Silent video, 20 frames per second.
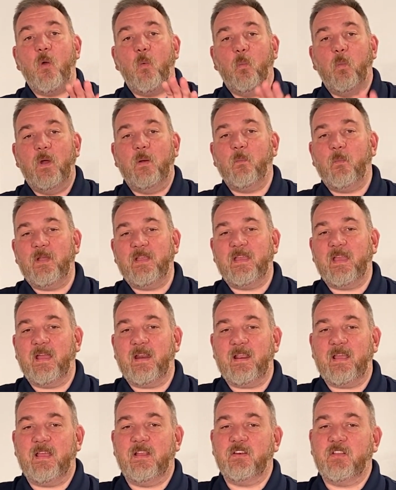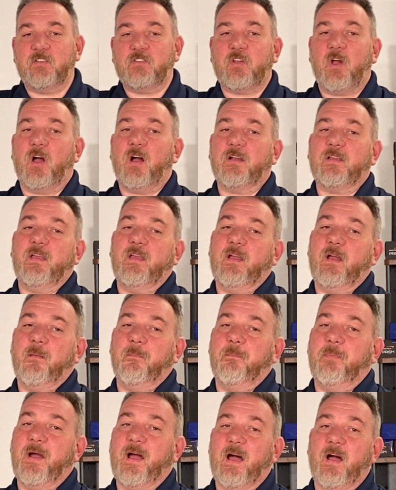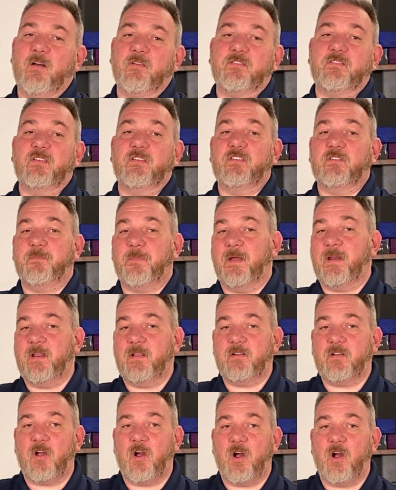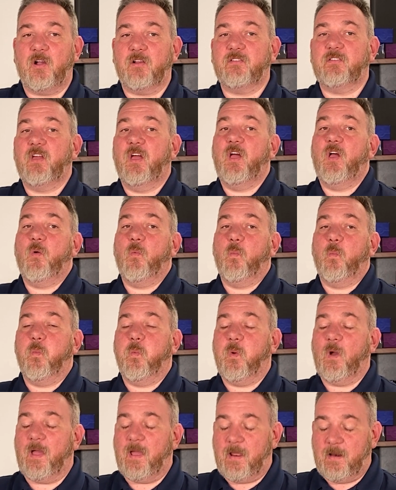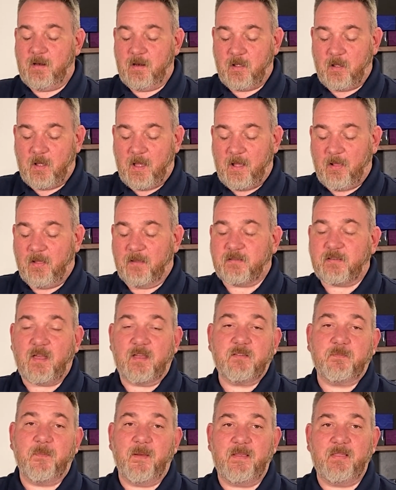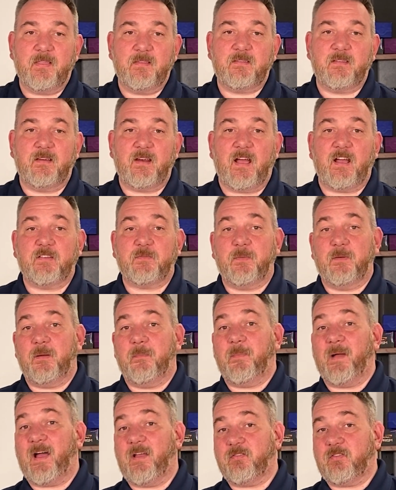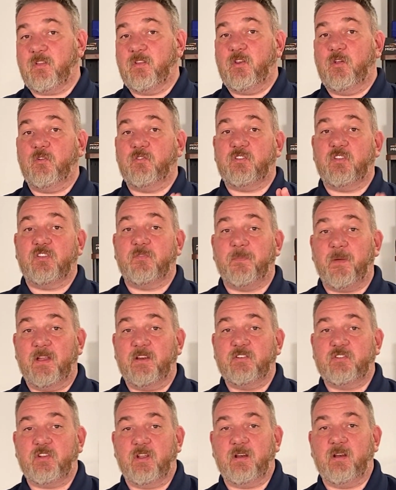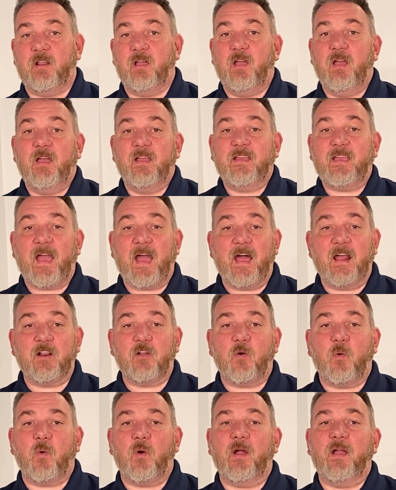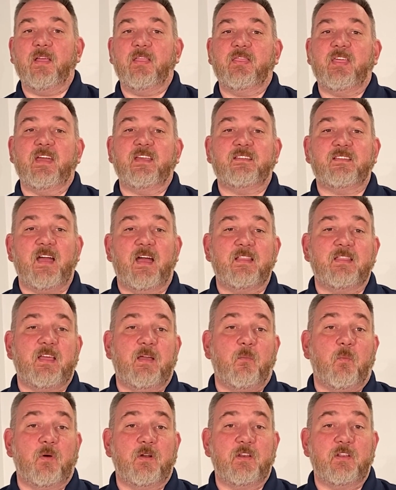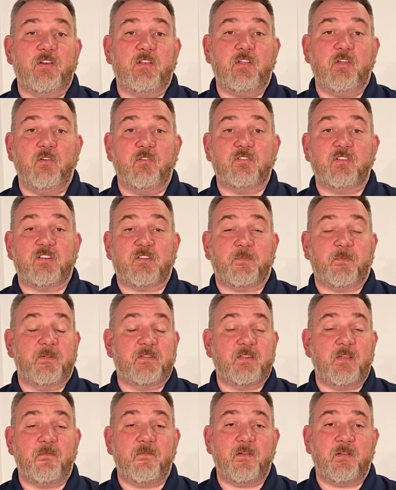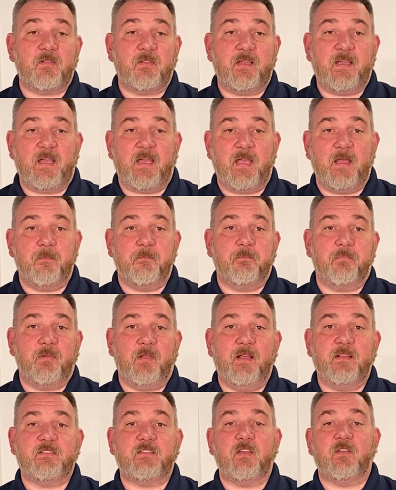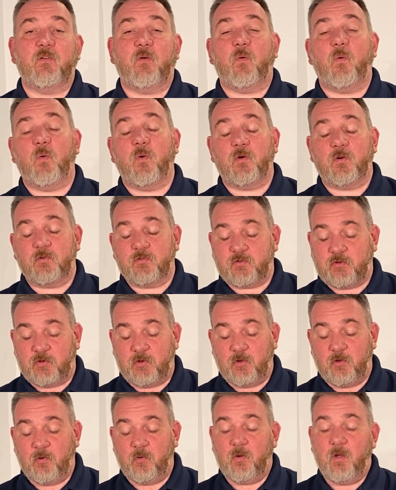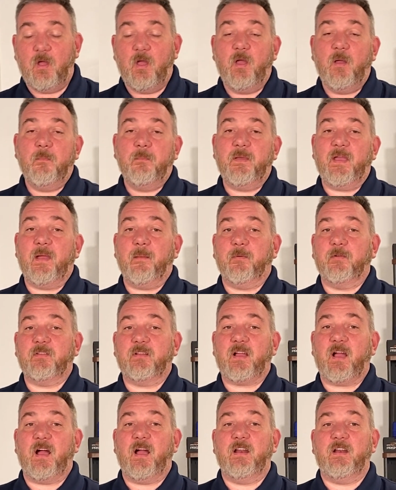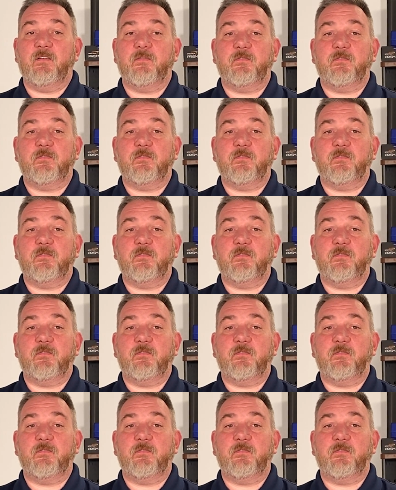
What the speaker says: When we get into talking about suspended cards, when LSS made this announcement about the new suspension category, they said they wanted to use it specifically in Blitz in order to be able to kind